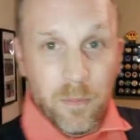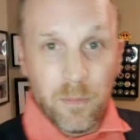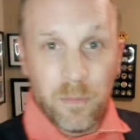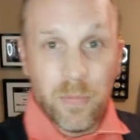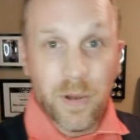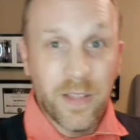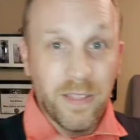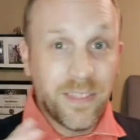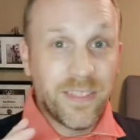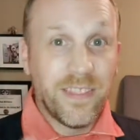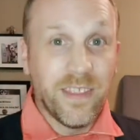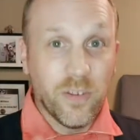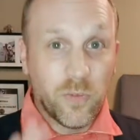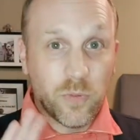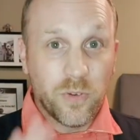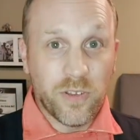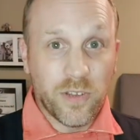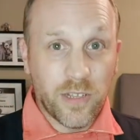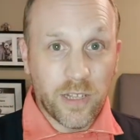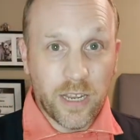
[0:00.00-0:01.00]
But this
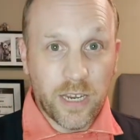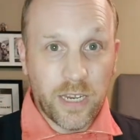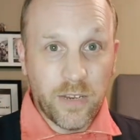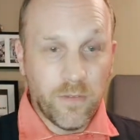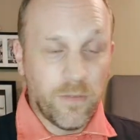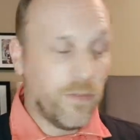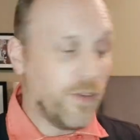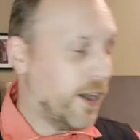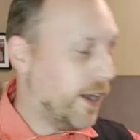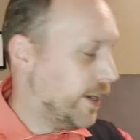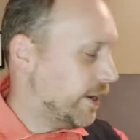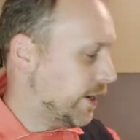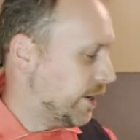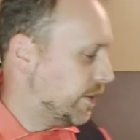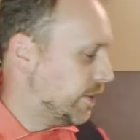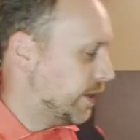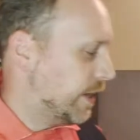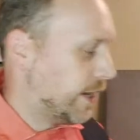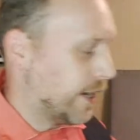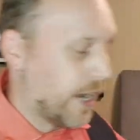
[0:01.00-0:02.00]
was a lucky find, I
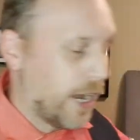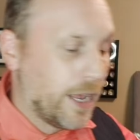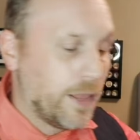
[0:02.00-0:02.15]
think.